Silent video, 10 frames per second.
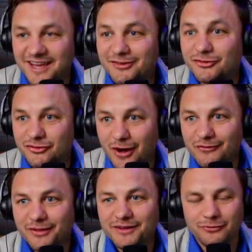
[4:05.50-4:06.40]

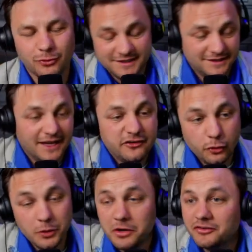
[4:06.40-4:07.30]
Schauffele for like
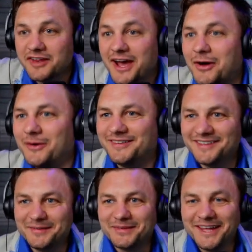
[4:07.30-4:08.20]
2 years now, it
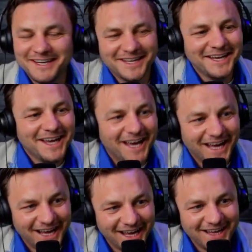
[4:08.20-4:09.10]
seems like,
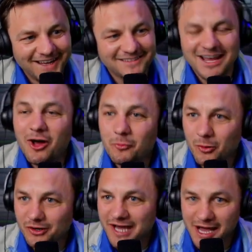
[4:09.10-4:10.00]
is Colin
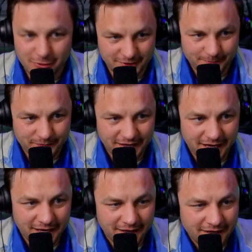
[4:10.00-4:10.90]
Morikawa.
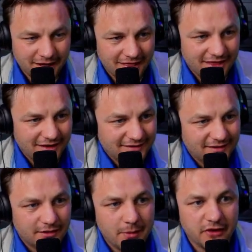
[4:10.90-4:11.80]
And this
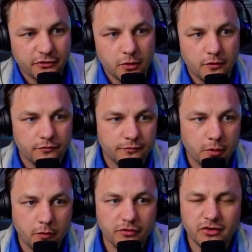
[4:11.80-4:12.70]
is a measure of
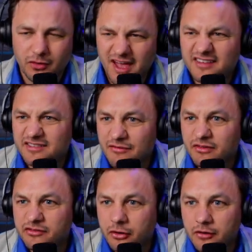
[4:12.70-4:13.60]
over their last 7
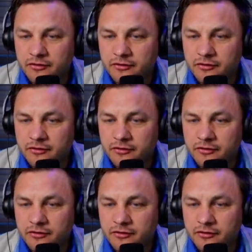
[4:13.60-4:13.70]
starts.